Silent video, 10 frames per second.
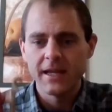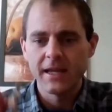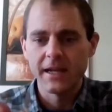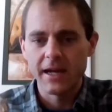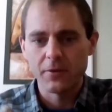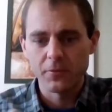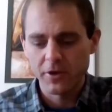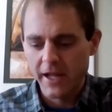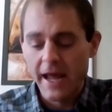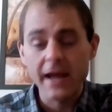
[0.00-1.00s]
and we're going
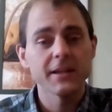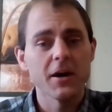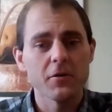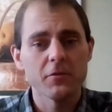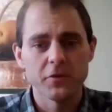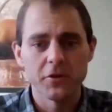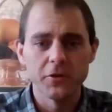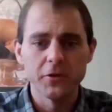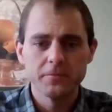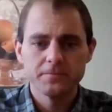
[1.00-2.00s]
to act out for
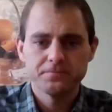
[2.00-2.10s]
you